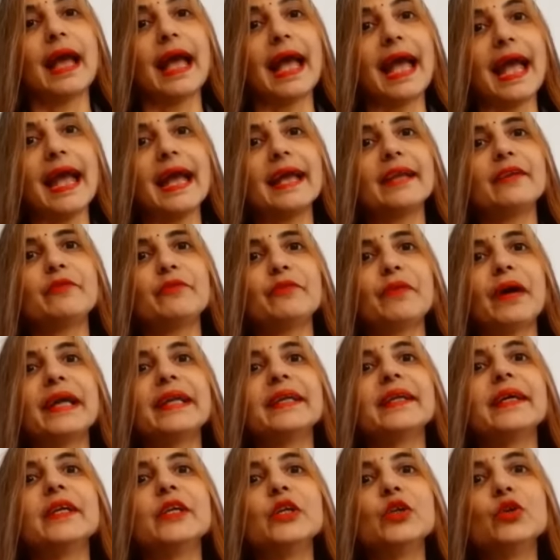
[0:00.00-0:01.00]
and
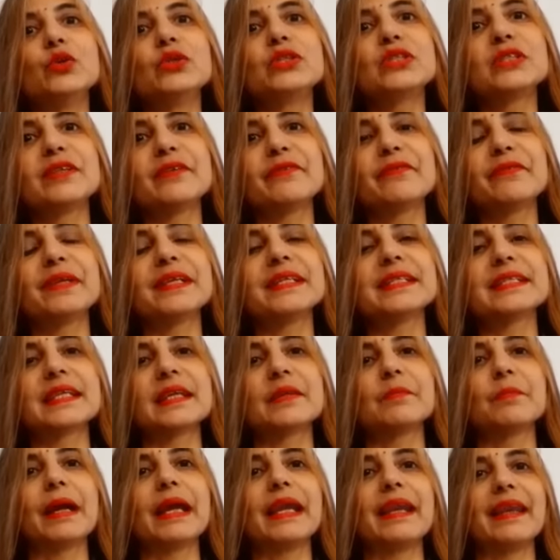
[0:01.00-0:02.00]
find a huge difference
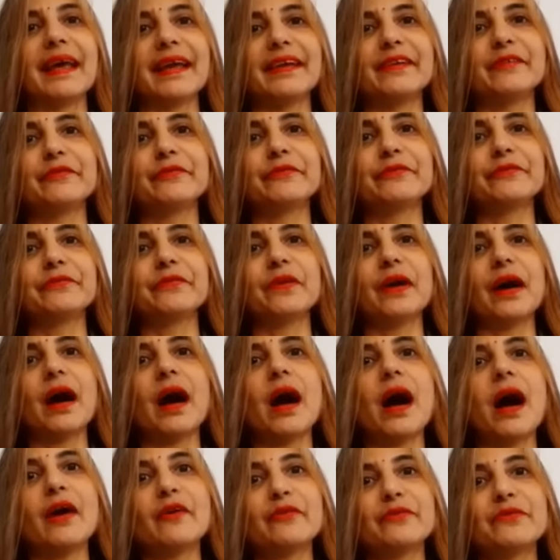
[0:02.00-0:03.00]
in my life
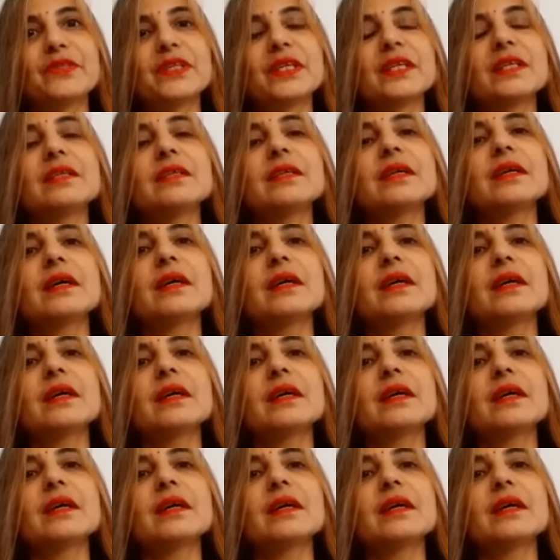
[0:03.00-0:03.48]
after